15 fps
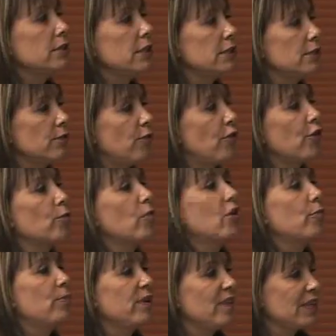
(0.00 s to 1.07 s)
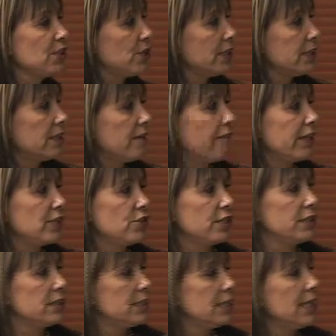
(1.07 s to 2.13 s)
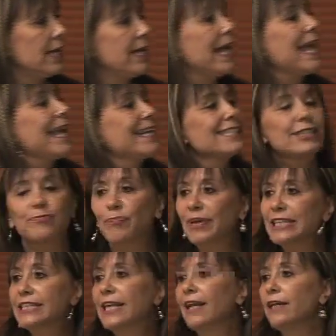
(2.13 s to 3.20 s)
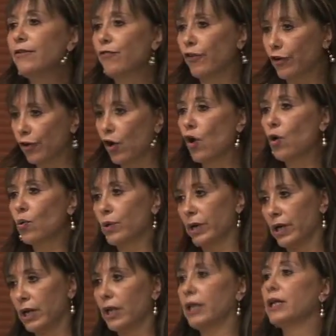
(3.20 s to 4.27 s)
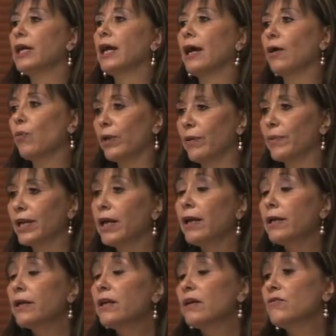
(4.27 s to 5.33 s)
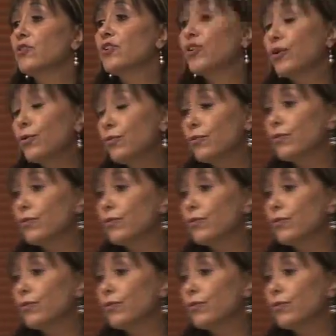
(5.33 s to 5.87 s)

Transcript: need for more prevention intervention in Chile, especially for low-income women. You know,